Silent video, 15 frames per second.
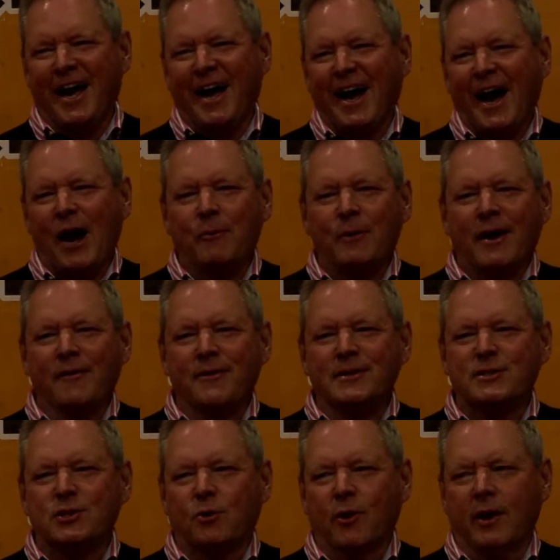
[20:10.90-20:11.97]
around the
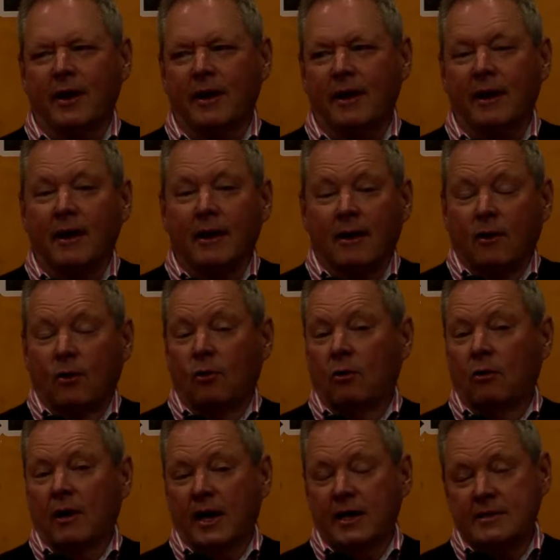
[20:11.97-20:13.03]
square,
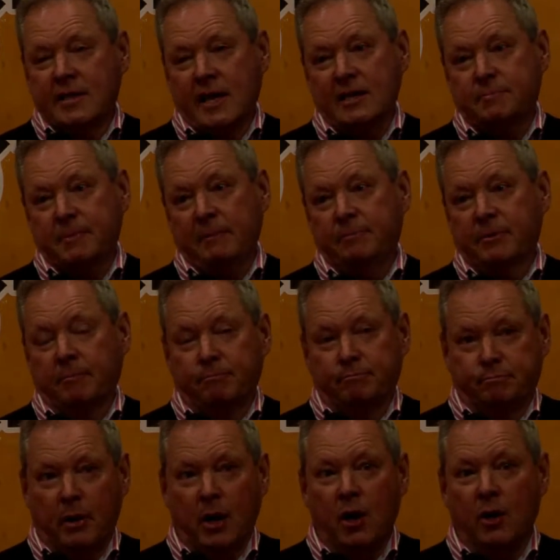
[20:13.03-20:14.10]
or as has been
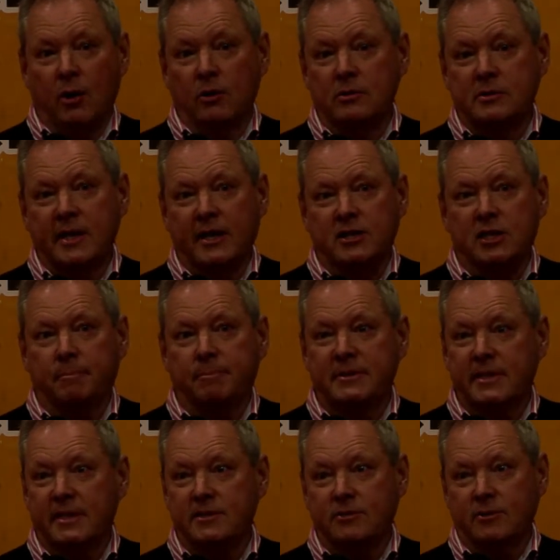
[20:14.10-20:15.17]
proposed, actually
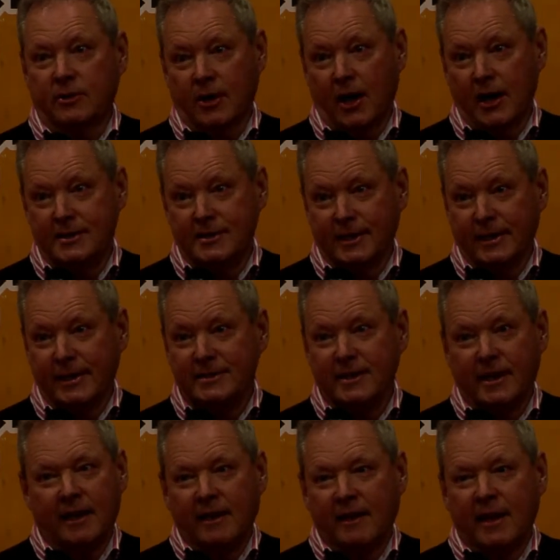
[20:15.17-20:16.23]
pedestrianising it.
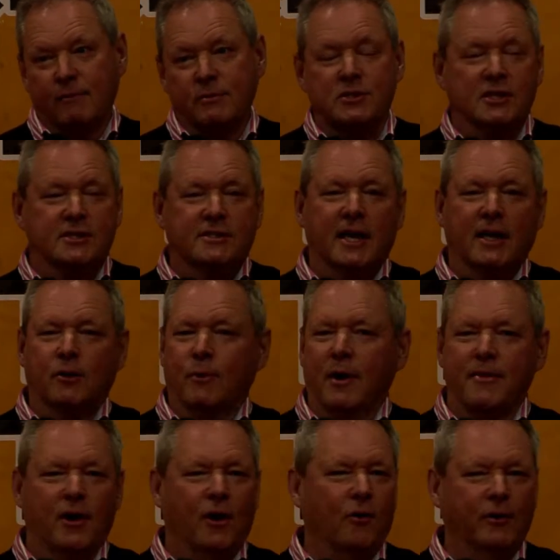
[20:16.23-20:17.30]
That would just take away
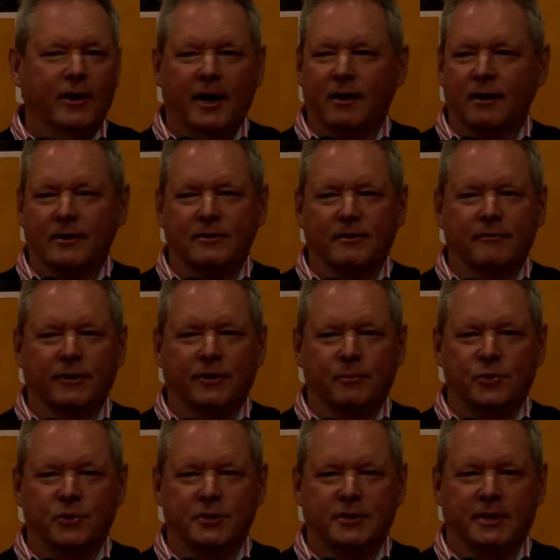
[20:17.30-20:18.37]
the whole character of the
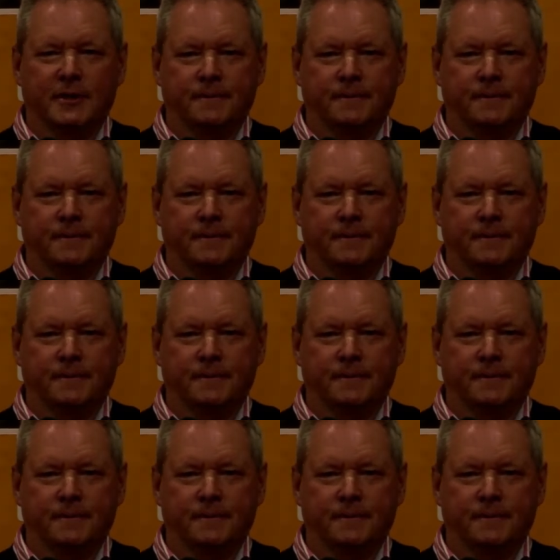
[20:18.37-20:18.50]
community.